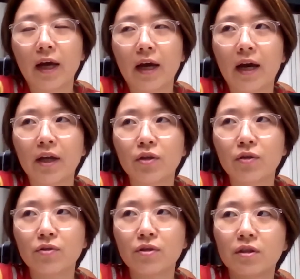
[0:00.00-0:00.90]
I
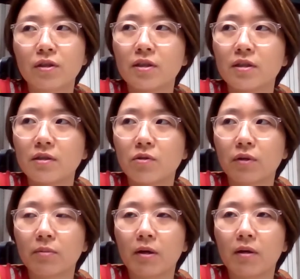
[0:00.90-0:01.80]
used this
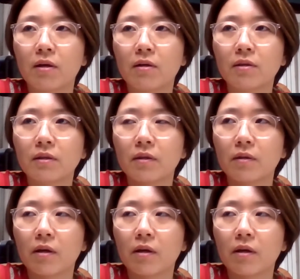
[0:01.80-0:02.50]
Storypal